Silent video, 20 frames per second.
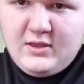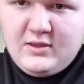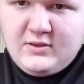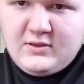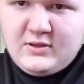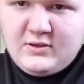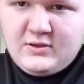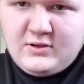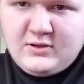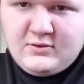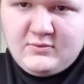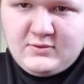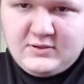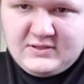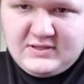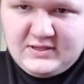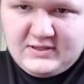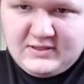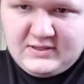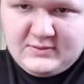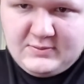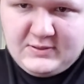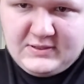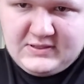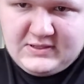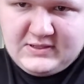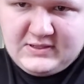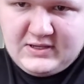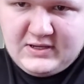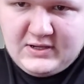then you're going to want to take these
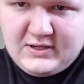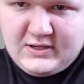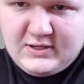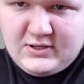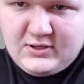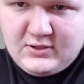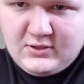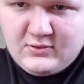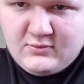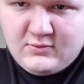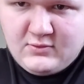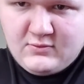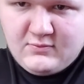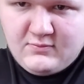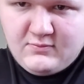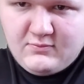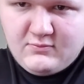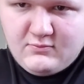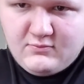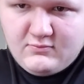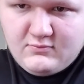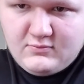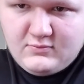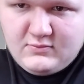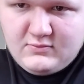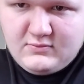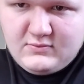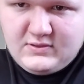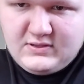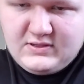pieces here. You're going to
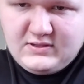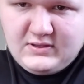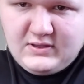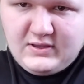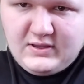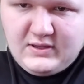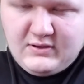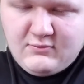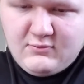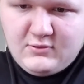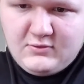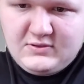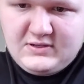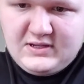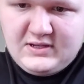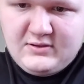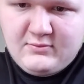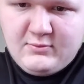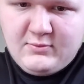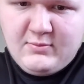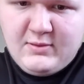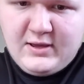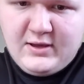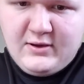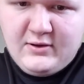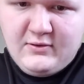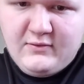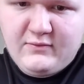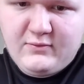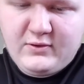want to rotate them
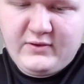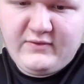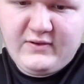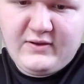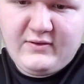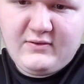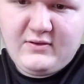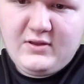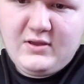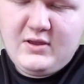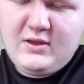about 45.